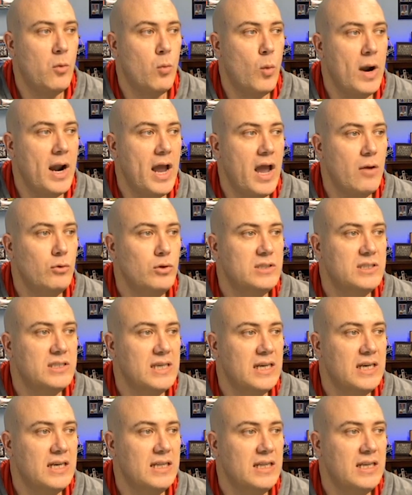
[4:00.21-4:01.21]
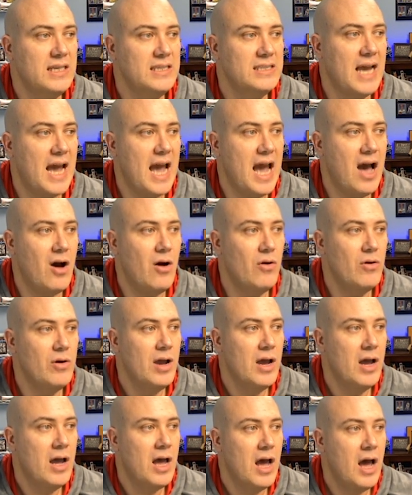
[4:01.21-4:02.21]
when I was sending these out,
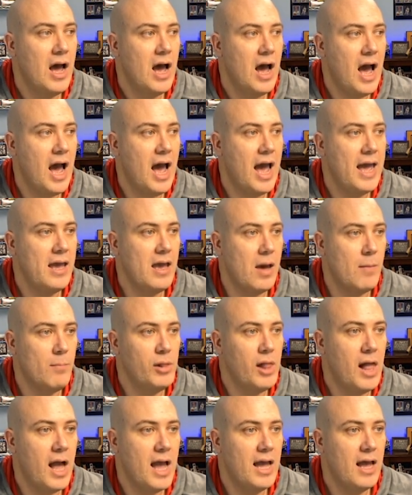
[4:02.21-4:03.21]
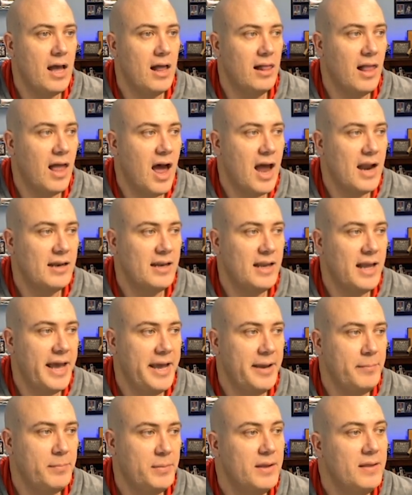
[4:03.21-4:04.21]
I apply a lot of
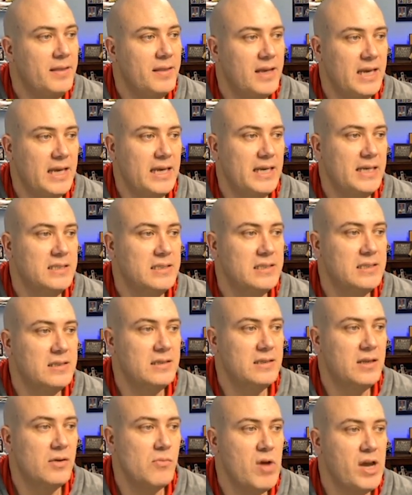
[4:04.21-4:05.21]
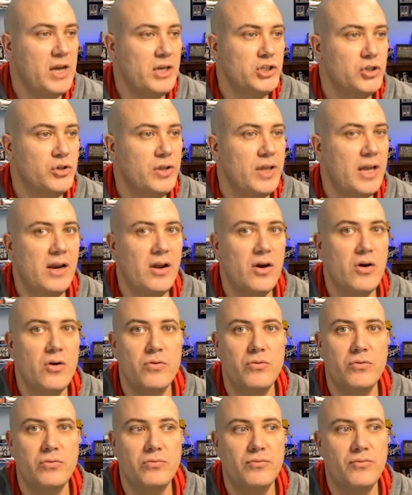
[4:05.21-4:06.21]
tape to these to make sure they
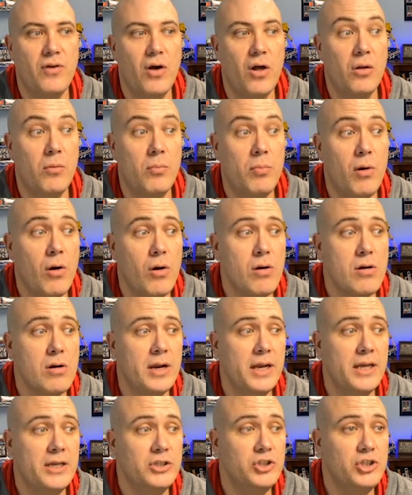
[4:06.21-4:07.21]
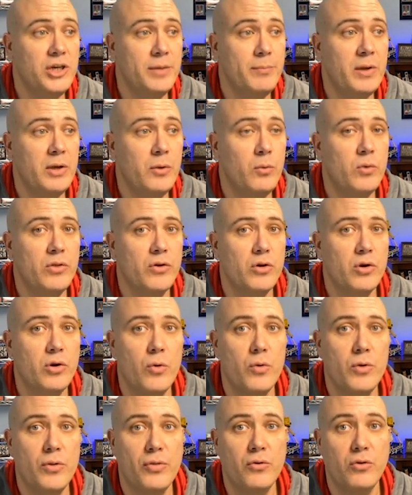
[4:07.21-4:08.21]
don't fall apart in shipping when they're
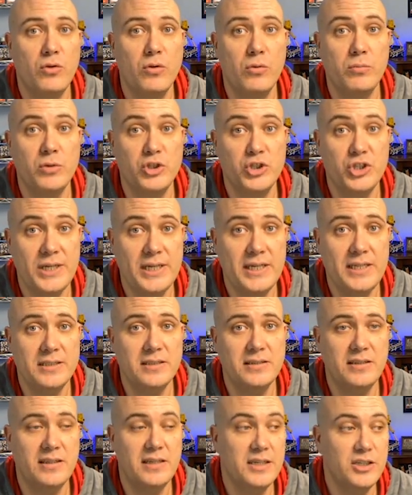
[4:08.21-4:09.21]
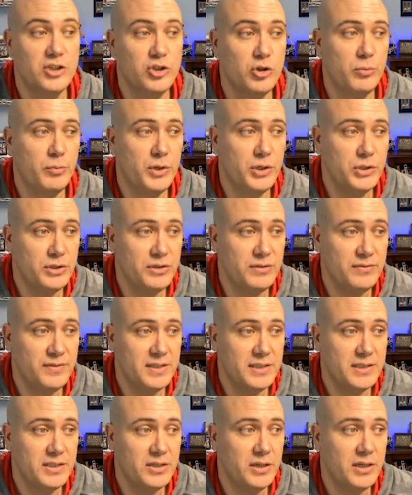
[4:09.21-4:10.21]
going through the machines at the distribution
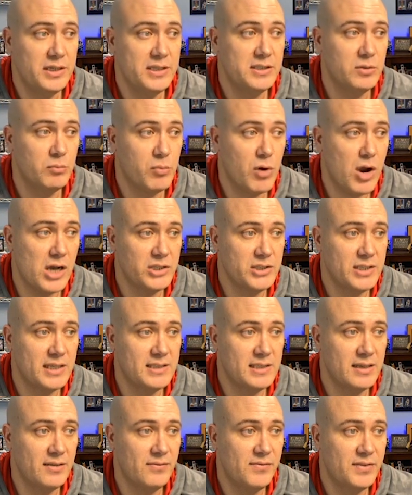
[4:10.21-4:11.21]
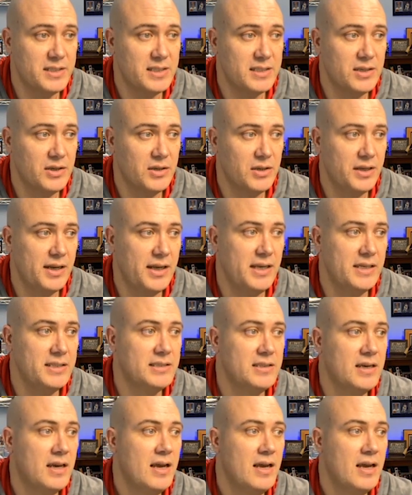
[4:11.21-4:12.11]
facilities, the processing facilities.